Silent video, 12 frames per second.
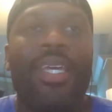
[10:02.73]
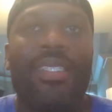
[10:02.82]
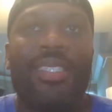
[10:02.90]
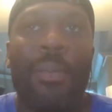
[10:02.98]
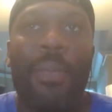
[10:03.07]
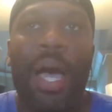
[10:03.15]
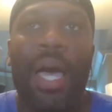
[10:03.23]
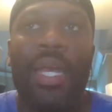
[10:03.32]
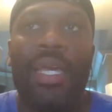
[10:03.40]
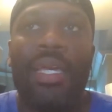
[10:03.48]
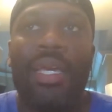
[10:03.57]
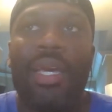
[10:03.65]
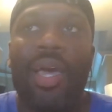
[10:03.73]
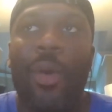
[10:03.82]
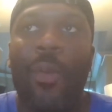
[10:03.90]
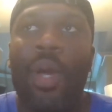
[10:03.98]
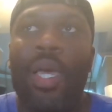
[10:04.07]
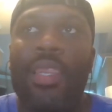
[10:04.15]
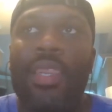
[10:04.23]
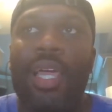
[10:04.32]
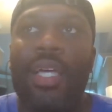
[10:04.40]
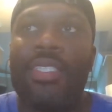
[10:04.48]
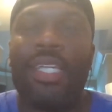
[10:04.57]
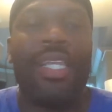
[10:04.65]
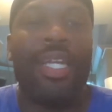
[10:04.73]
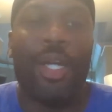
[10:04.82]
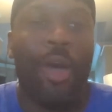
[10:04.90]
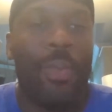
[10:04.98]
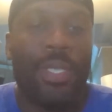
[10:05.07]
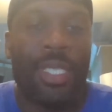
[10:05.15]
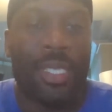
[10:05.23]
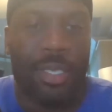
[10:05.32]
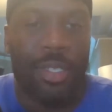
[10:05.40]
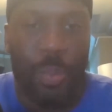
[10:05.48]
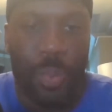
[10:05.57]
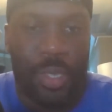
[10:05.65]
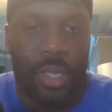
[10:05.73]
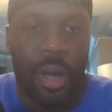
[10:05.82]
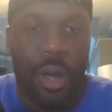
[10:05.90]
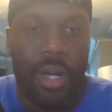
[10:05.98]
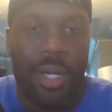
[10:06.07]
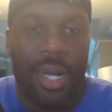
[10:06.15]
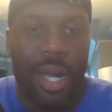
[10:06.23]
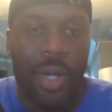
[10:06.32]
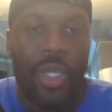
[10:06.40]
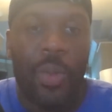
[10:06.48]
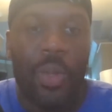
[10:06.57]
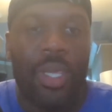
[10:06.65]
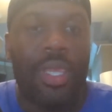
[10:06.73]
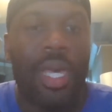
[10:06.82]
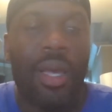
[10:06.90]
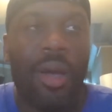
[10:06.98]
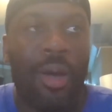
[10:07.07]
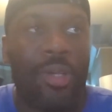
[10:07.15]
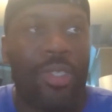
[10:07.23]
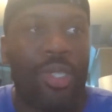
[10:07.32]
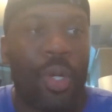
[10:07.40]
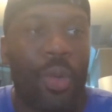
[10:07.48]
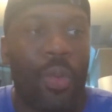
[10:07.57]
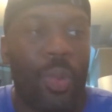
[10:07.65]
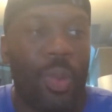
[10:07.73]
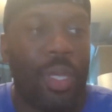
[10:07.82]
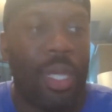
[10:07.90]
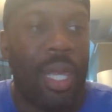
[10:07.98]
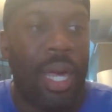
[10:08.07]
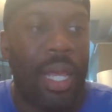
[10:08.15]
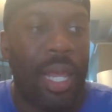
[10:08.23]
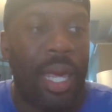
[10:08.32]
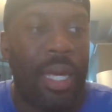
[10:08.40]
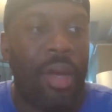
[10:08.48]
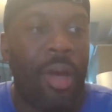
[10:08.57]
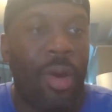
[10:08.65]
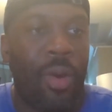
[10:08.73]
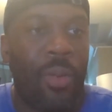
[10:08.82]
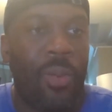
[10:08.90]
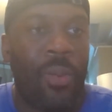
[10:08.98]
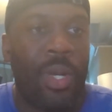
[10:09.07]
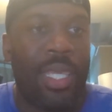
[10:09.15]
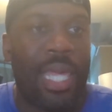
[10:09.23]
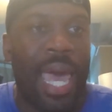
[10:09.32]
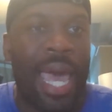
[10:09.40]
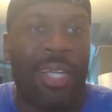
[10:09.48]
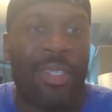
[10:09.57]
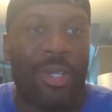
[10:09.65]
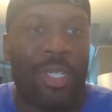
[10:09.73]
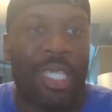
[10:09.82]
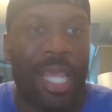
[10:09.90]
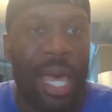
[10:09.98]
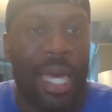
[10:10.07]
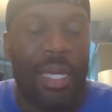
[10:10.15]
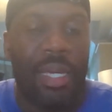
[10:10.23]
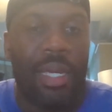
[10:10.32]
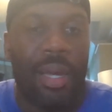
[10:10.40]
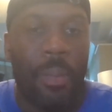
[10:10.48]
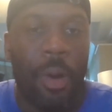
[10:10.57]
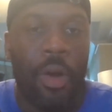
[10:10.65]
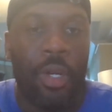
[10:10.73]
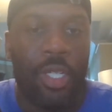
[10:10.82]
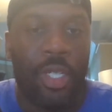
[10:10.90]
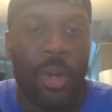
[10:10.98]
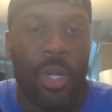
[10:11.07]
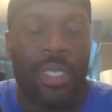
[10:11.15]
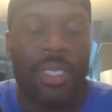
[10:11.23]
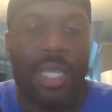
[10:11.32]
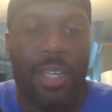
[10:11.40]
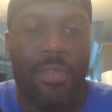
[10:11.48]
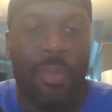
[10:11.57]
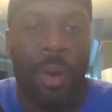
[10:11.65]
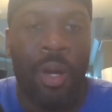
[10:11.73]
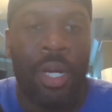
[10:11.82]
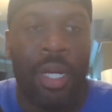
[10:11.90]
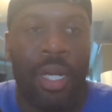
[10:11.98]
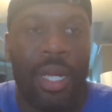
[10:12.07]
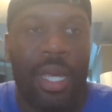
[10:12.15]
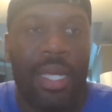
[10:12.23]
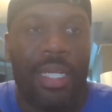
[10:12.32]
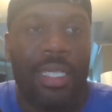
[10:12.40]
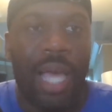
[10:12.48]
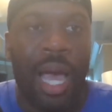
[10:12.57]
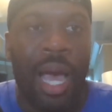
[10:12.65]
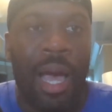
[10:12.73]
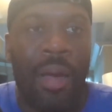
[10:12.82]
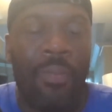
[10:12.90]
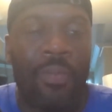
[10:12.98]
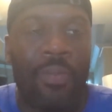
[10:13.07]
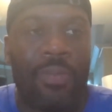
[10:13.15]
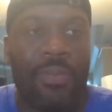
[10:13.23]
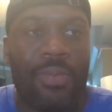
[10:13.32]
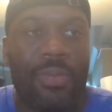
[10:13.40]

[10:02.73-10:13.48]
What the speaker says: think somebody with Selena Gomez is a superstar. you would think also that like, oh, with actors like Martin Short and Steve Martin, um,